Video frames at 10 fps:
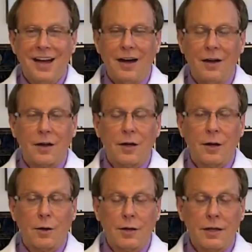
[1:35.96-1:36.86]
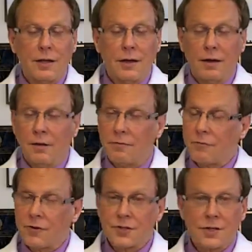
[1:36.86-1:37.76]
Uh, early
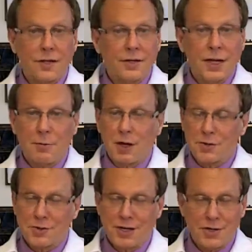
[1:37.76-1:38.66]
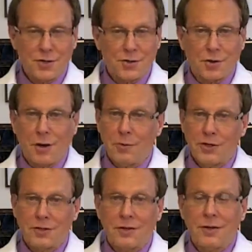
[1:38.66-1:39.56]
first uh, time consultations are
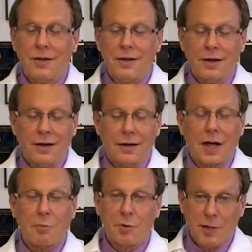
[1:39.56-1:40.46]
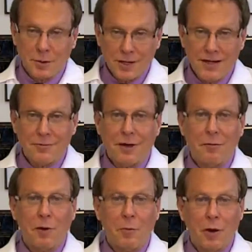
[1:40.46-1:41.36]
always uh, complimentary, and
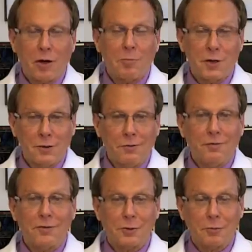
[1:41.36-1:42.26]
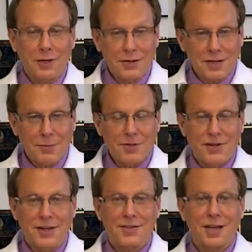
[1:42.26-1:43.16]
we welcome you. So please come and
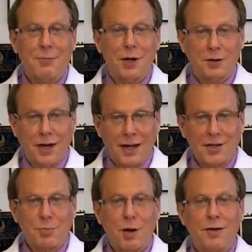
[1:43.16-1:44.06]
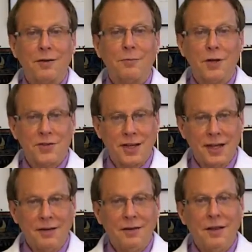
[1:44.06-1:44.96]
see us. I'm Doctor Alex Martin, once
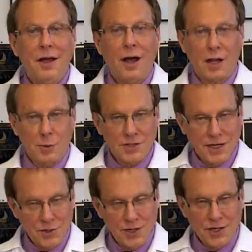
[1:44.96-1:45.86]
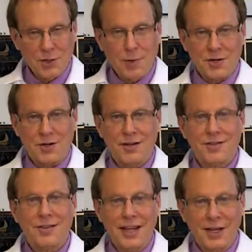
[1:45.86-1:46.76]
again, Hollywood's H G H specialist.
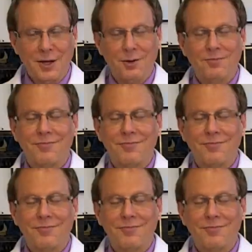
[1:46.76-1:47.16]
Thank you.